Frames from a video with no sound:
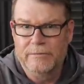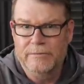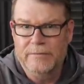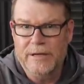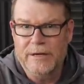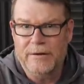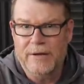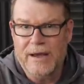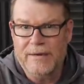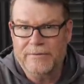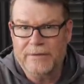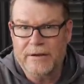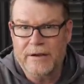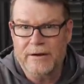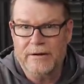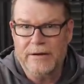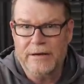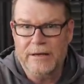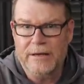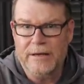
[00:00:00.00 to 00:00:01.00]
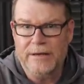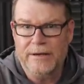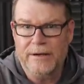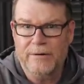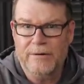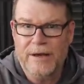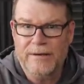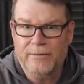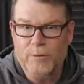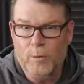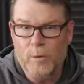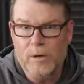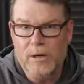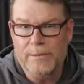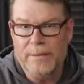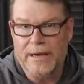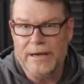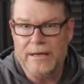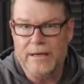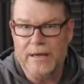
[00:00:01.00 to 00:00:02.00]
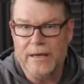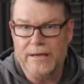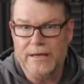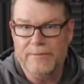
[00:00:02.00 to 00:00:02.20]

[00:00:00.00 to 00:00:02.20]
They don't have to carry a gun. They don't have to worry about a gun.